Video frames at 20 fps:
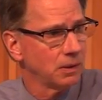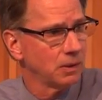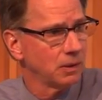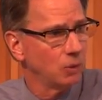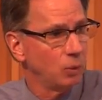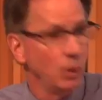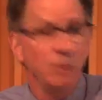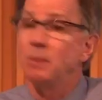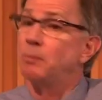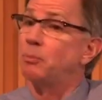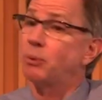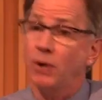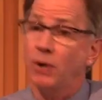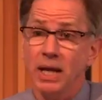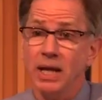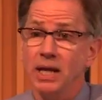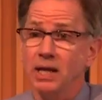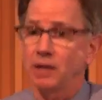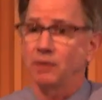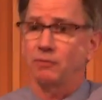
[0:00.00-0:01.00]
We've been
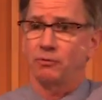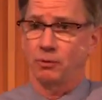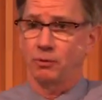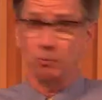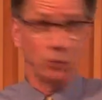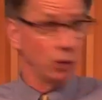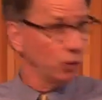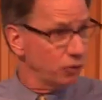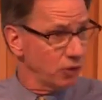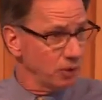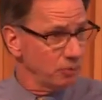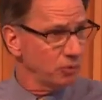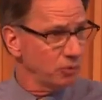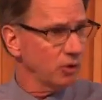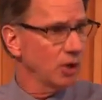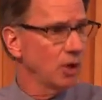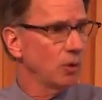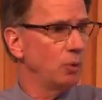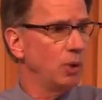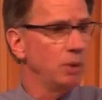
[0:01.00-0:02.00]
praying for Muslims.
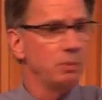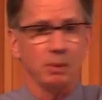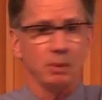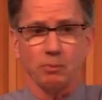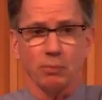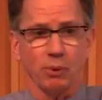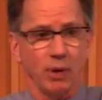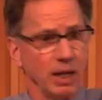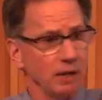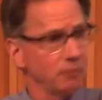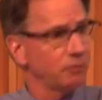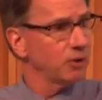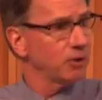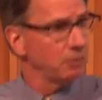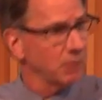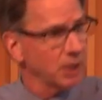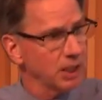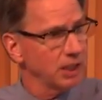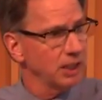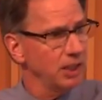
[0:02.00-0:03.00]
We've been praying for the
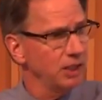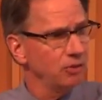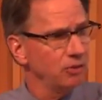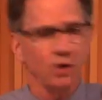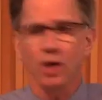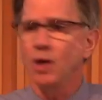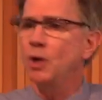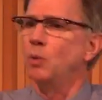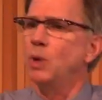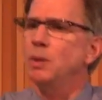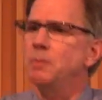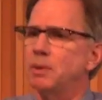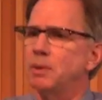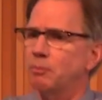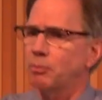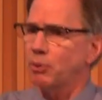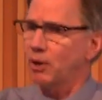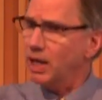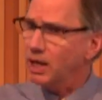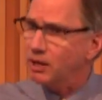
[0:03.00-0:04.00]
Middle East. We've been
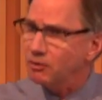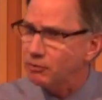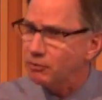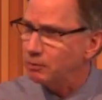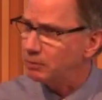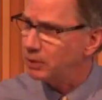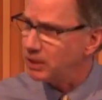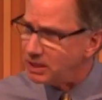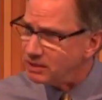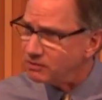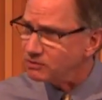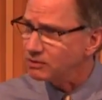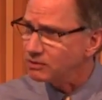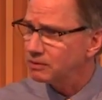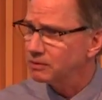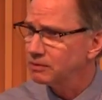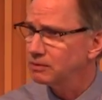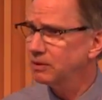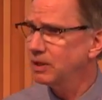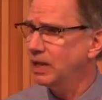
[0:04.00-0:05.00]
praying for peace.
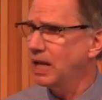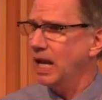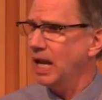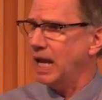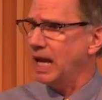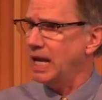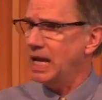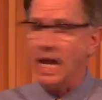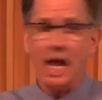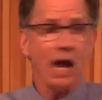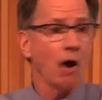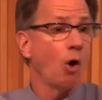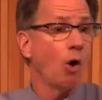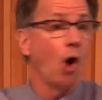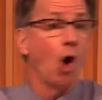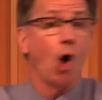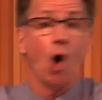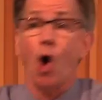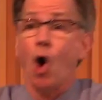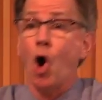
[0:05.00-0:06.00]
And
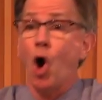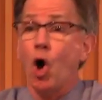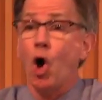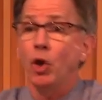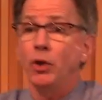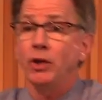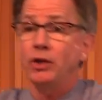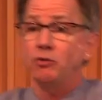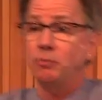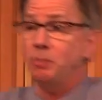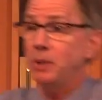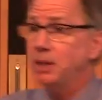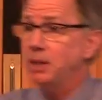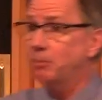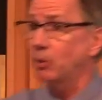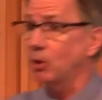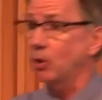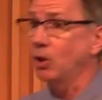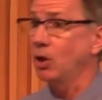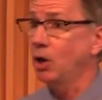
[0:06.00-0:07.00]
now all these
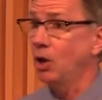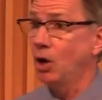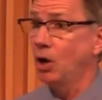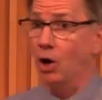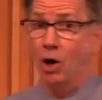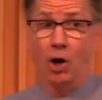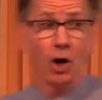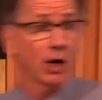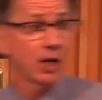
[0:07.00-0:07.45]
people are